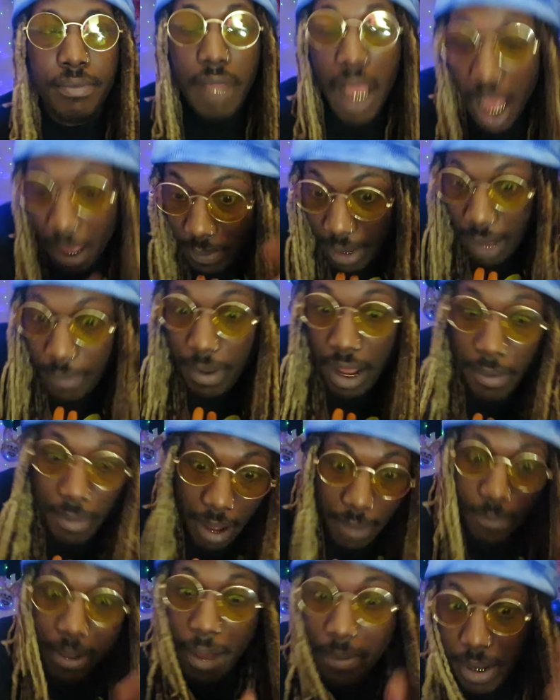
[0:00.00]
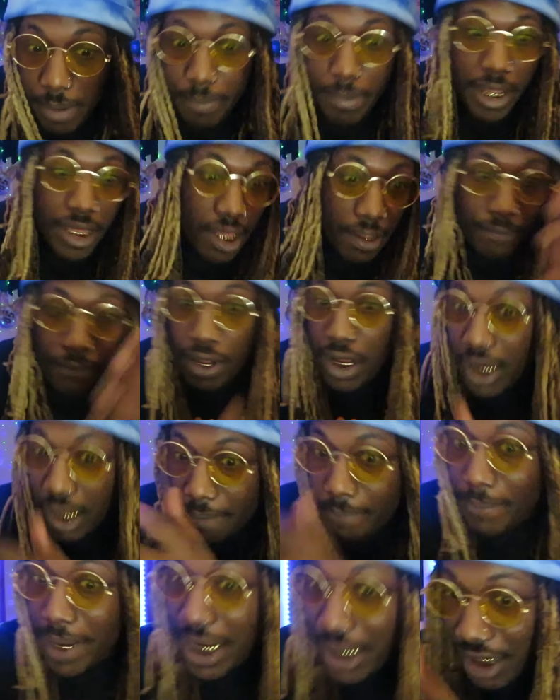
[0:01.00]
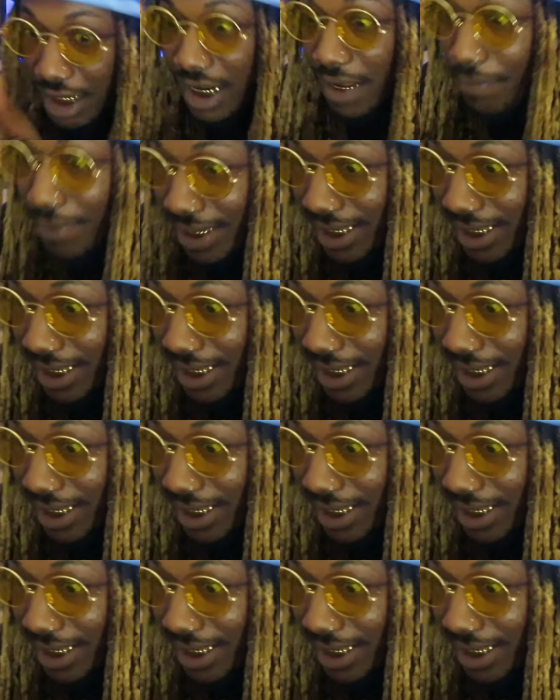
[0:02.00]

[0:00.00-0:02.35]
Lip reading: I might buy my mama motherfucking mansion in